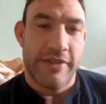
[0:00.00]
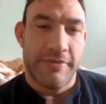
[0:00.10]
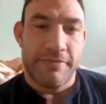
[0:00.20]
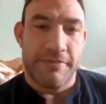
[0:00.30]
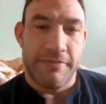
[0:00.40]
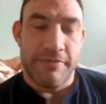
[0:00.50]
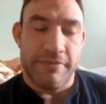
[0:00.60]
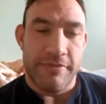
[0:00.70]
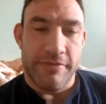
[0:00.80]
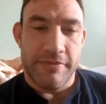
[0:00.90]

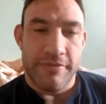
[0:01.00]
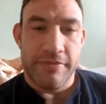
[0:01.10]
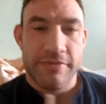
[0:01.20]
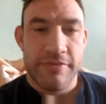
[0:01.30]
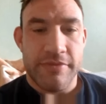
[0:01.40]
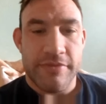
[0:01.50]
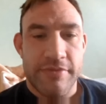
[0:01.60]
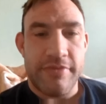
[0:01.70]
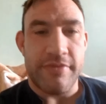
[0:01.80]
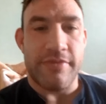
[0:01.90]

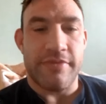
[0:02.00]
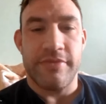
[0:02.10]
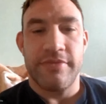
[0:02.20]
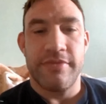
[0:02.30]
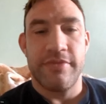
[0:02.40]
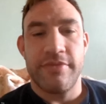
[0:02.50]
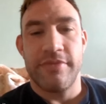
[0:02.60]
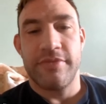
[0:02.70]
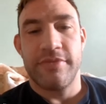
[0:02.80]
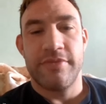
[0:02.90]

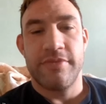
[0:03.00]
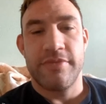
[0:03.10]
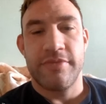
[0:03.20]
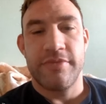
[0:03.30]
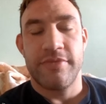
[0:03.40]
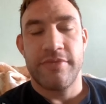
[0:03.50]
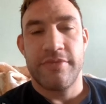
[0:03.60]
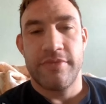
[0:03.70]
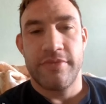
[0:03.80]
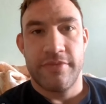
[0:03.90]

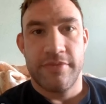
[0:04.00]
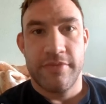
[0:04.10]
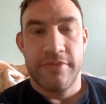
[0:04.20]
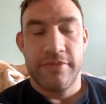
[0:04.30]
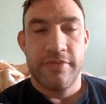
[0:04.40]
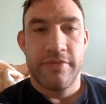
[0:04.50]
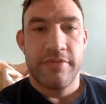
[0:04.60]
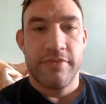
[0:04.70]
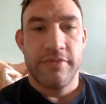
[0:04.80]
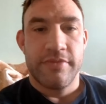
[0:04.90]

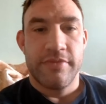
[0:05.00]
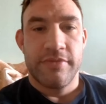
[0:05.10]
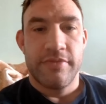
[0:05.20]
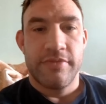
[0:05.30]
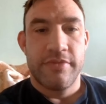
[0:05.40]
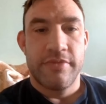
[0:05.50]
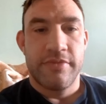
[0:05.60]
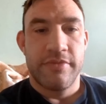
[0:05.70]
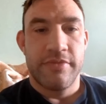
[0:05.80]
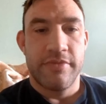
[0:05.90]

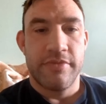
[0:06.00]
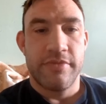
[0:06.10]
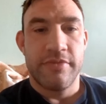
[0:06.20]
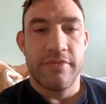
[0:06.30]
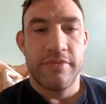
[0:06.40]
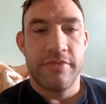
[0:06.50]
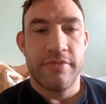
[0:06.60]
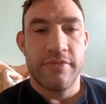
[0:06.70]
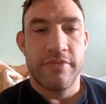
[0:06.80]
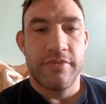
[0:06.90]

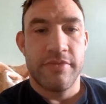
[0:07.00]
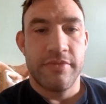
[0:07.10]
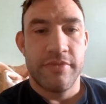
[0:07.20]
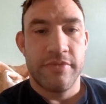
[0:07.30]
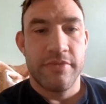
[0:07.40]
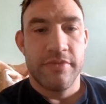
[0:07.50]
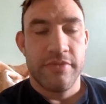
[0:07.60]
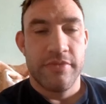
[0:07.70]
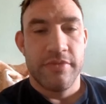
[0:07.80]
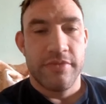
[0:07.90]
[no speech]